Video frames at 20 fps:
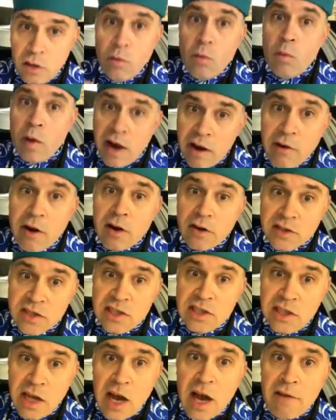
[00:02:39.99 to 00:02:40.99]
wear our
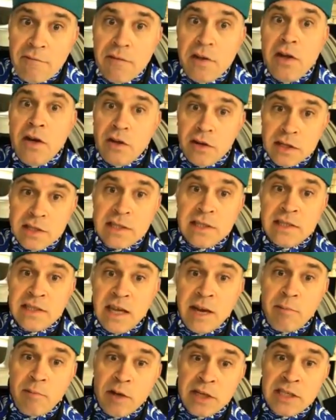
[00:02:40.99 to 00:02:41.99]
stuff. You know, it's the
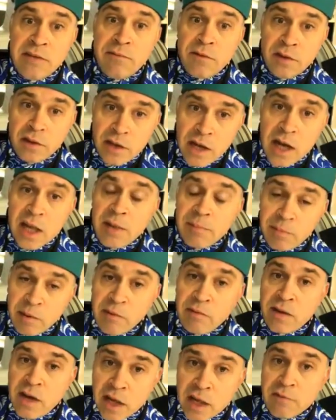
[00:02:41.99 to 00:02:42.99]
same reason for the colorful,
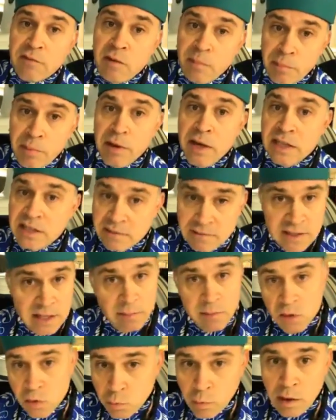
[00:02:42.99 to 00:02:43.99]
colorful prints. If
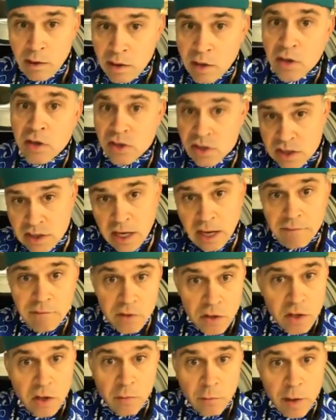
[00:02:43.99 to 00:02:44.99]
someone's wearing your stuff,
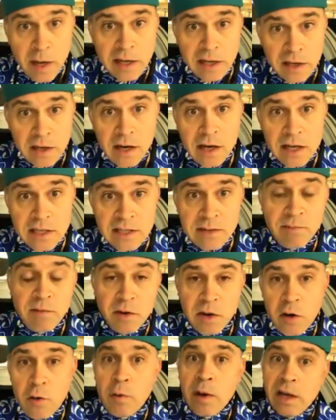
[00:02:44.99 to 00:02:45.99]
you can recognize them
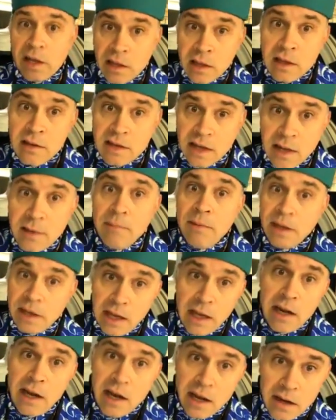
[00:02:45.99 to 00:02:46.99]
very quickly and tell them to
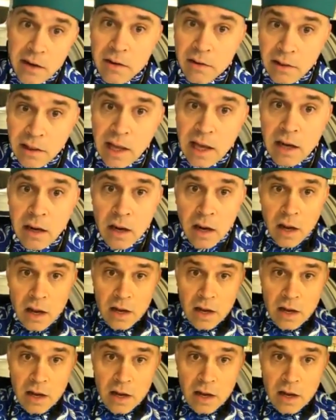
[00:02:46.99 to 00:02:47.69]
get out of your lead.